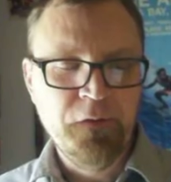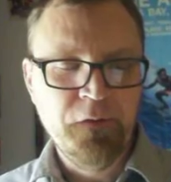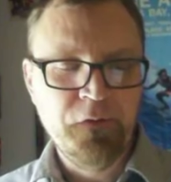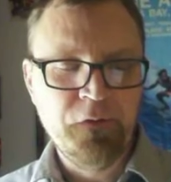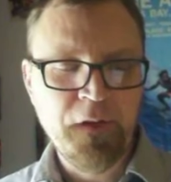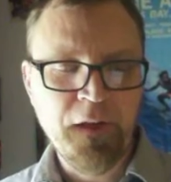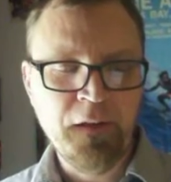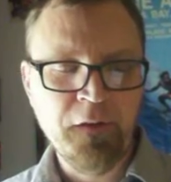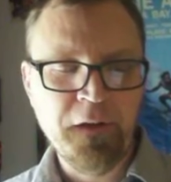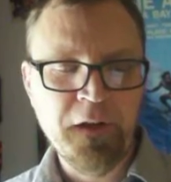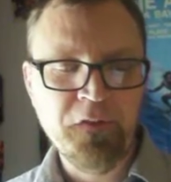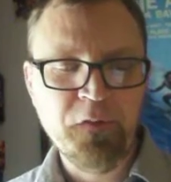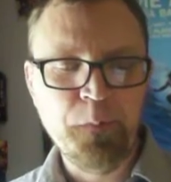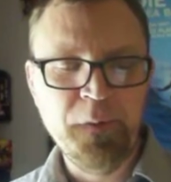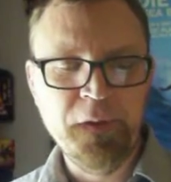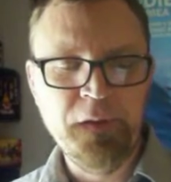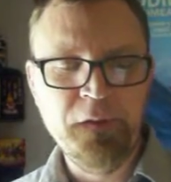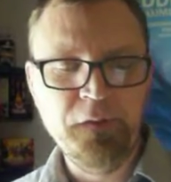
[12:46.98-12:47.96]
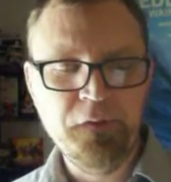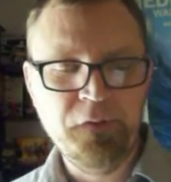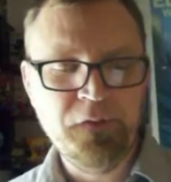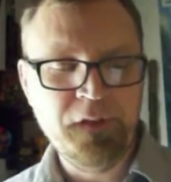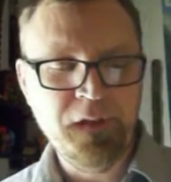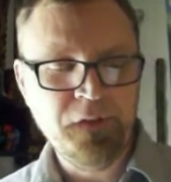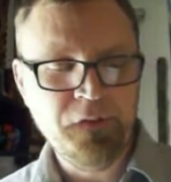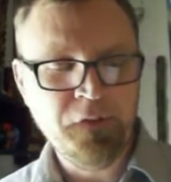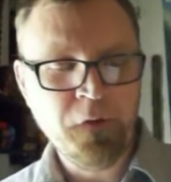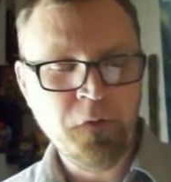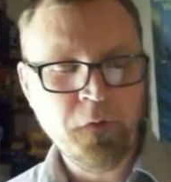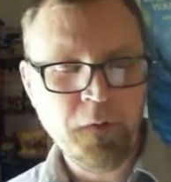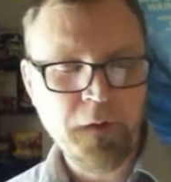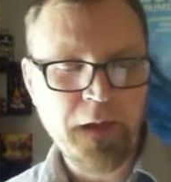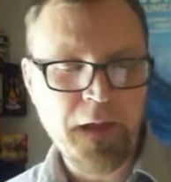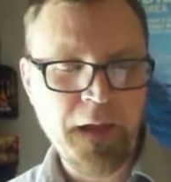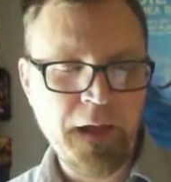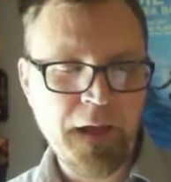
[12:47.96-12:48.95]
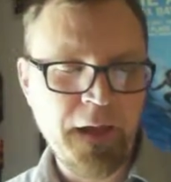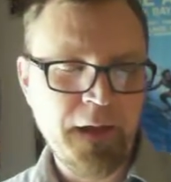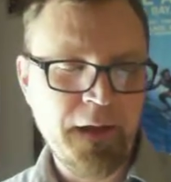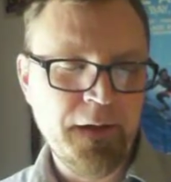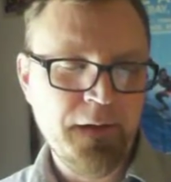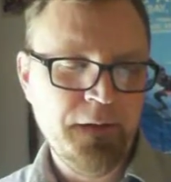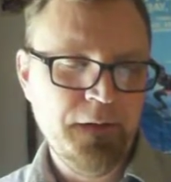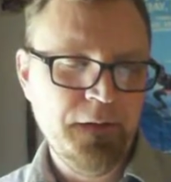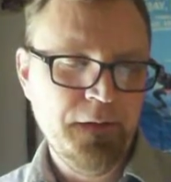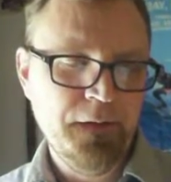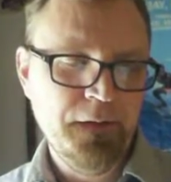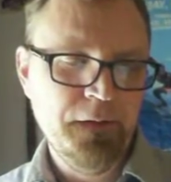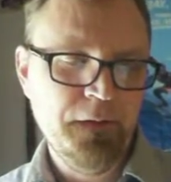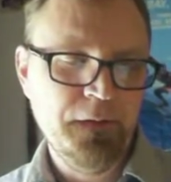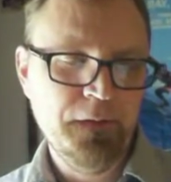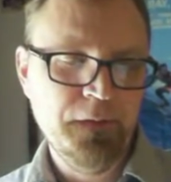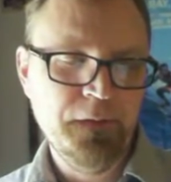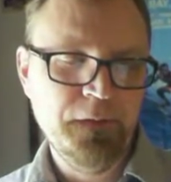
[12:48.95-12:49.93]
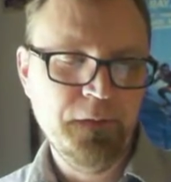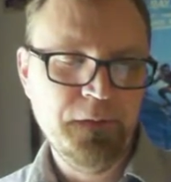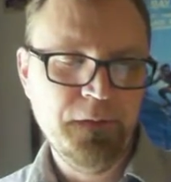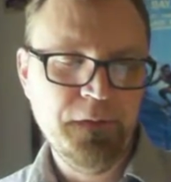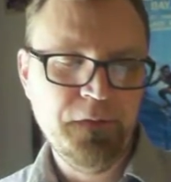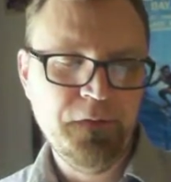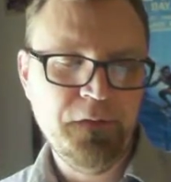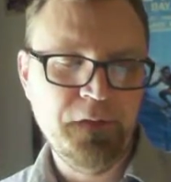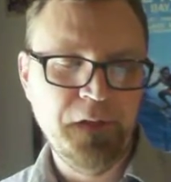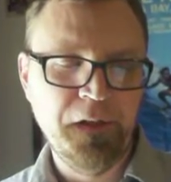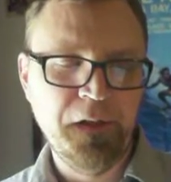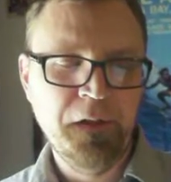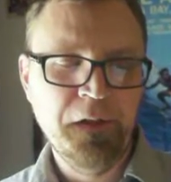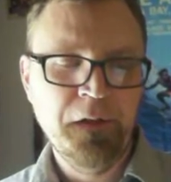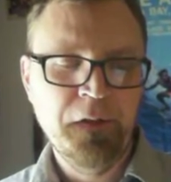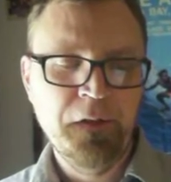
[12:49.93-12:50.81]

Taylor Esposito, and let's see.